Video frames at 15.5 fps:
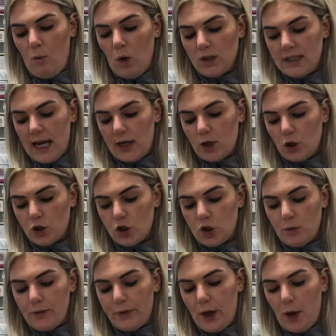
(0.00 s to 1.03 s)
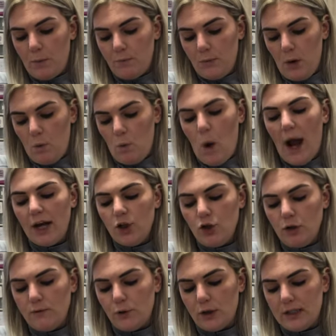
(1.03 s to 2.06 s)
What's that got to do with you? Why is
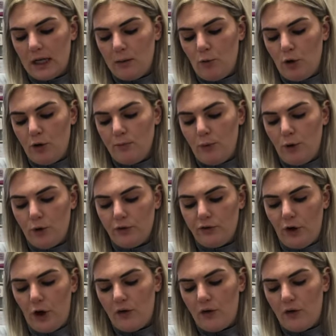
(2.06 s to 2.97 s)
your voice any more important to